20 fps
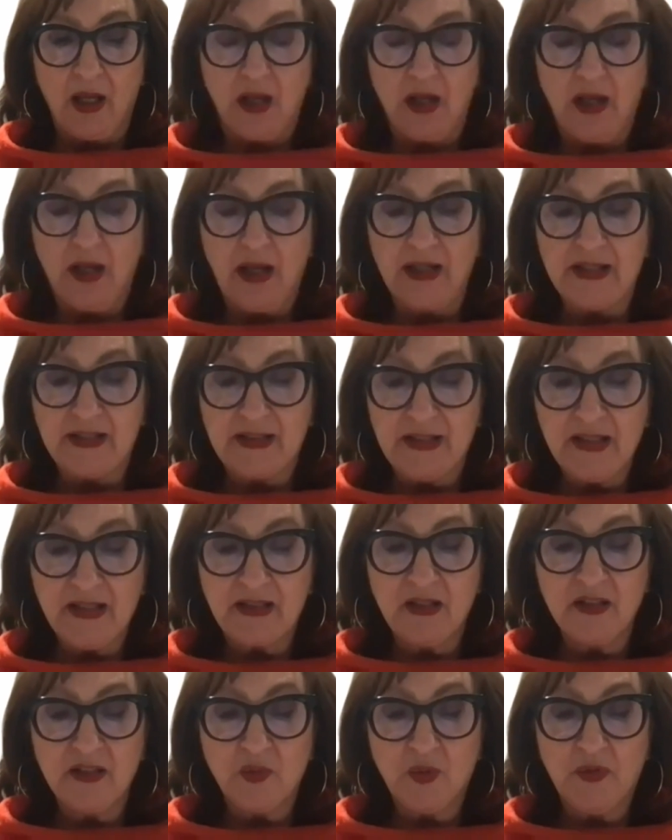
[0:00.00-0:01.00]

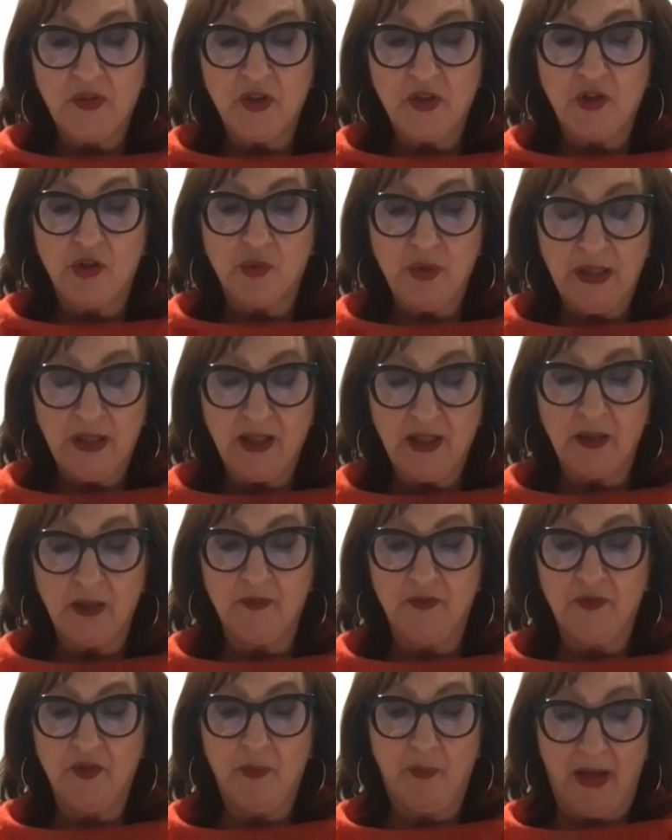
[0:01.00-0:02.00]
Assistance with the curriculum
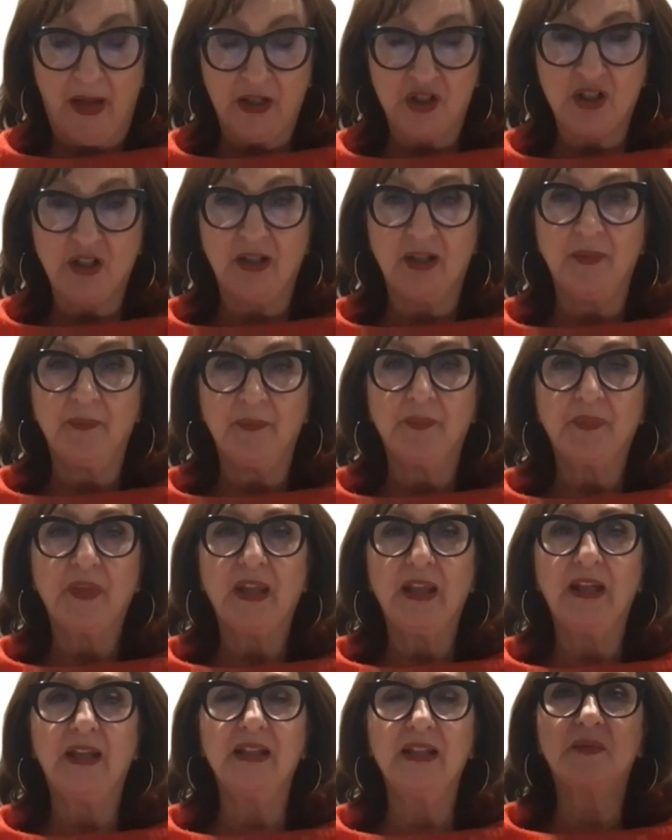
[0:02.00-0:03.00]
for the Bachelor.
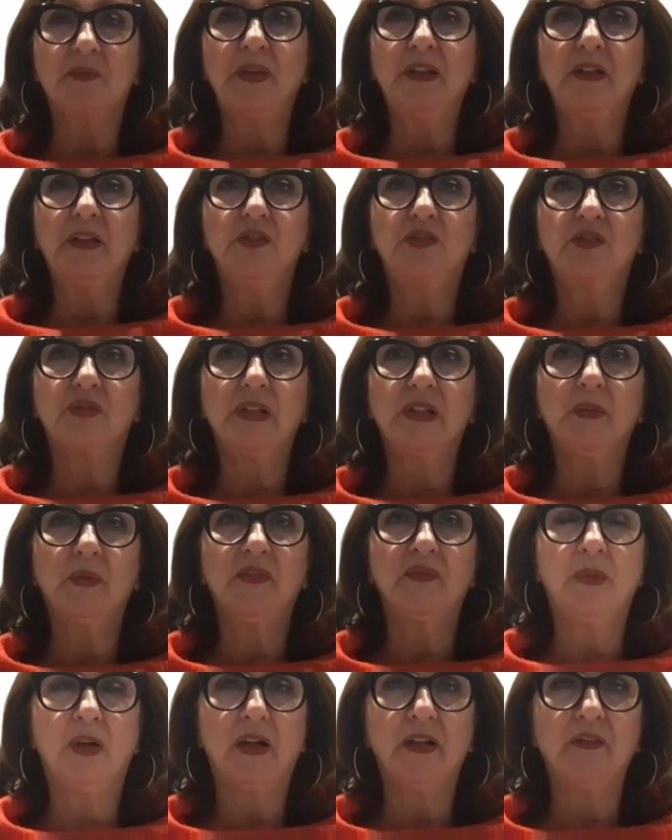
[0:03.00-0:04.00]
It has been a dream
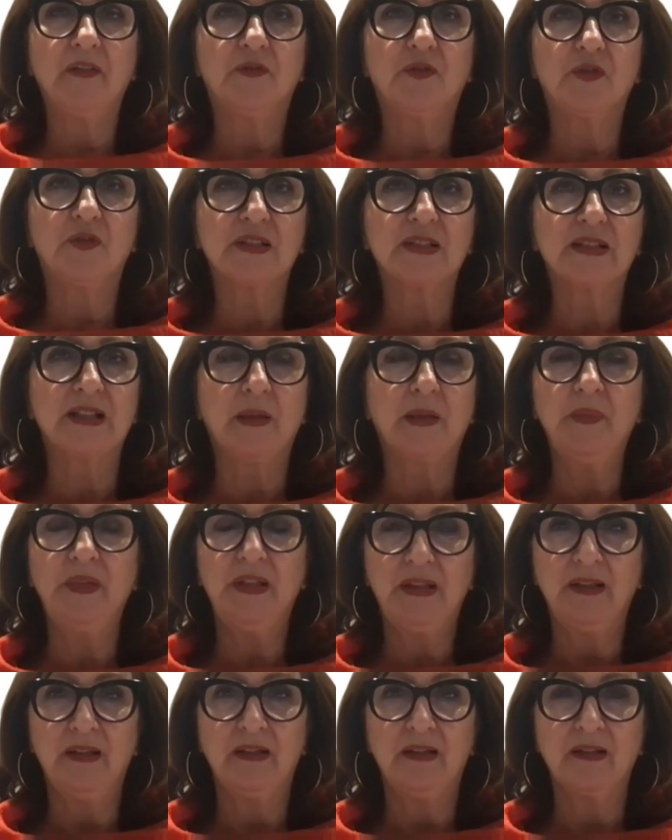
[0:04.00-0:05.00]
of mine for some
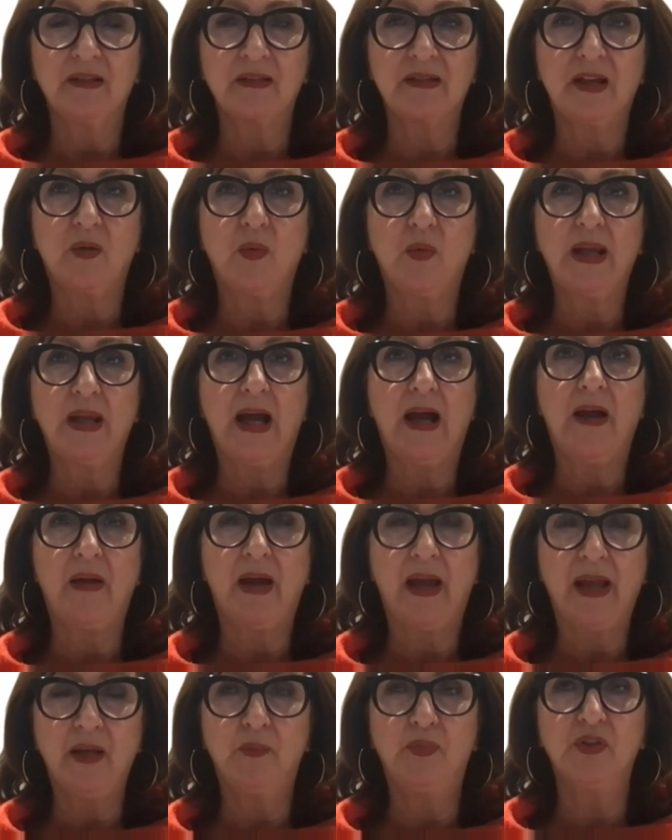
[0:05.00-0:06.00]
years that we are
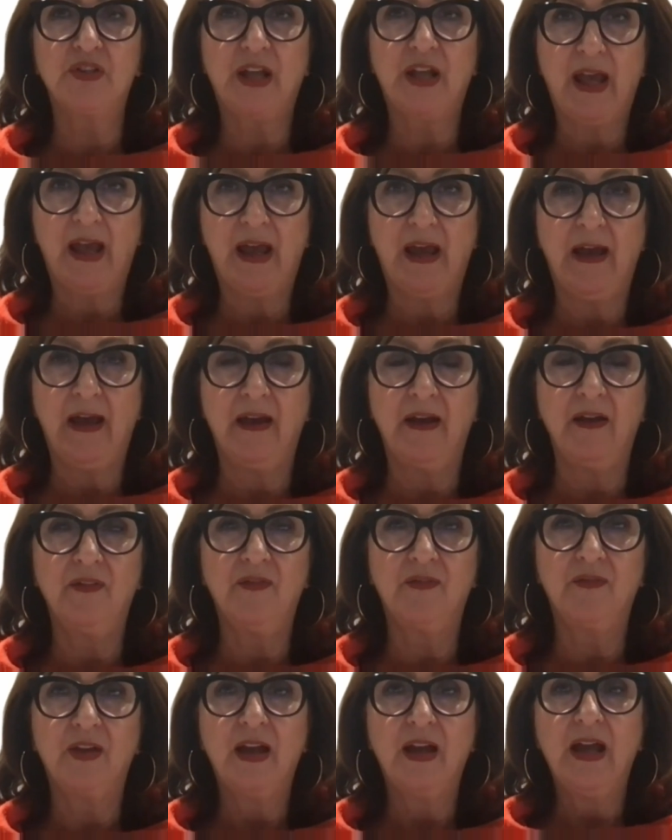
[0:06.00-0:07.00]
able to
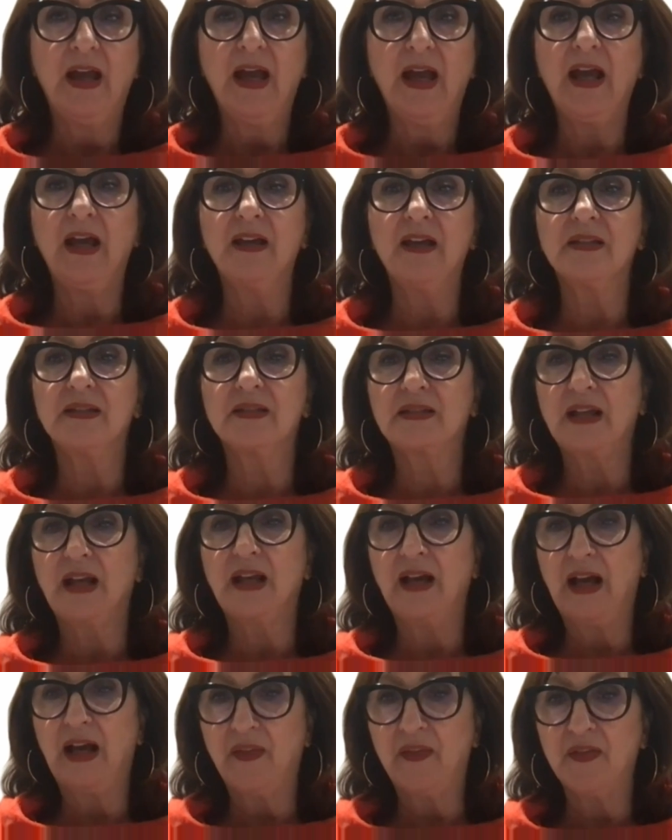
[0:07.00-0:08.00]
have, as
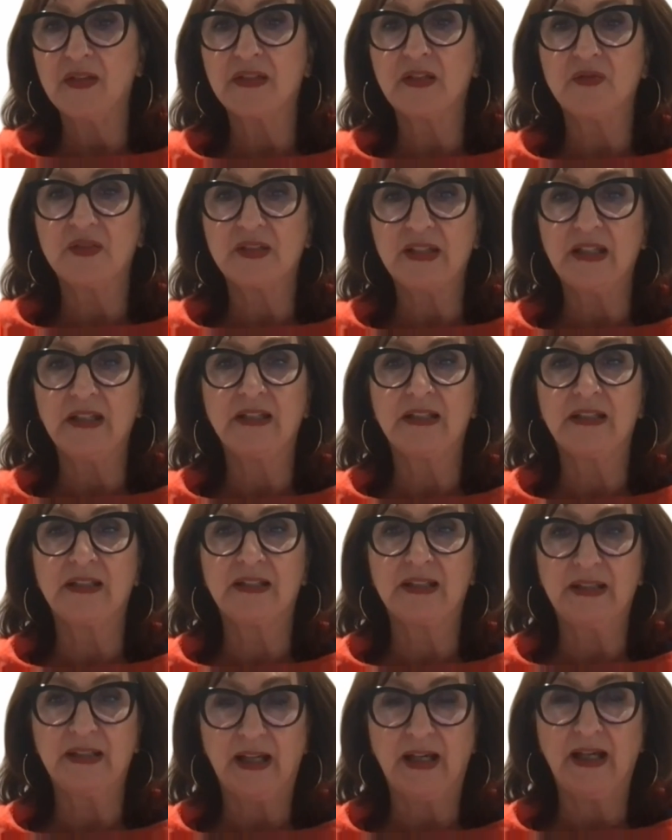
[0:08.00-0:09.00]
others have said
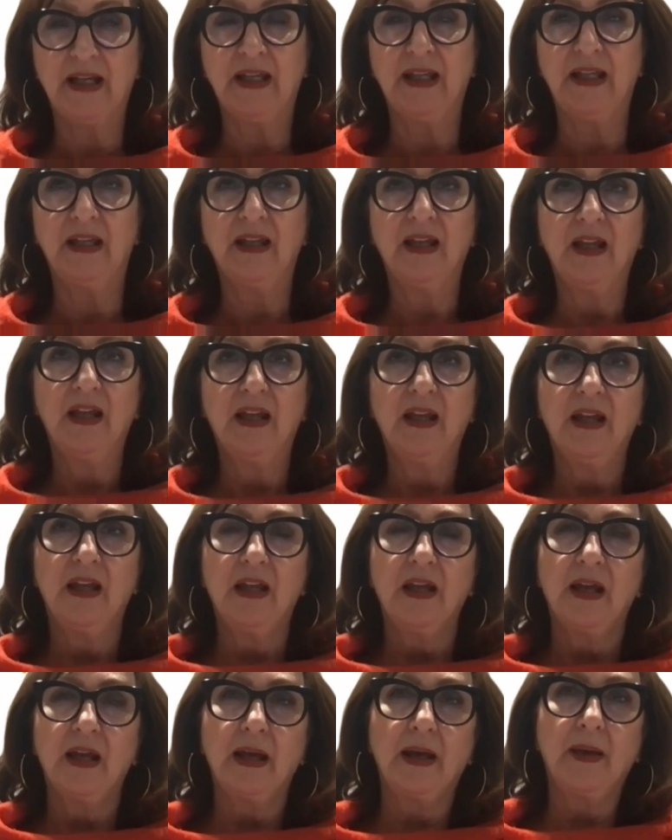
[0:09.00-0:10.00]
today,
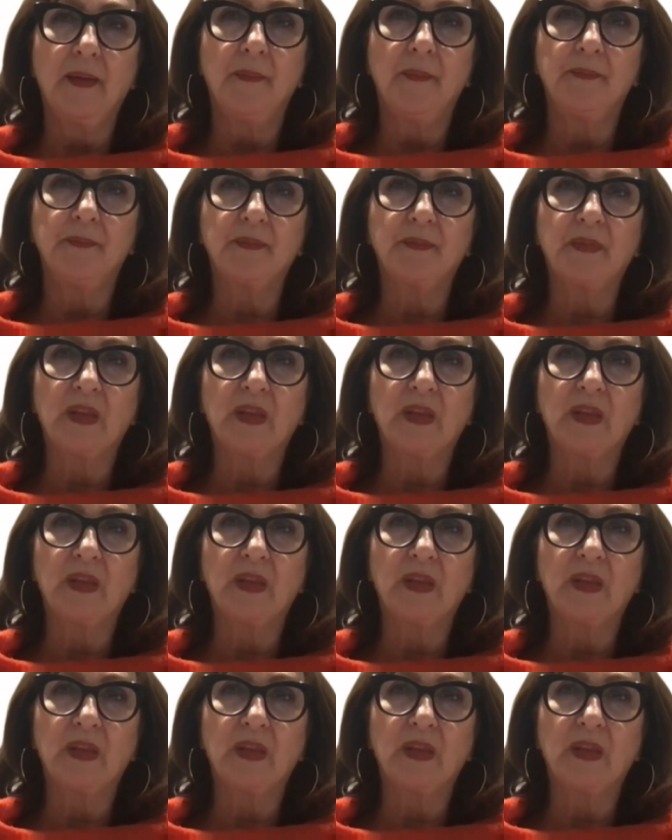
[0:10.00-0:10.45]
an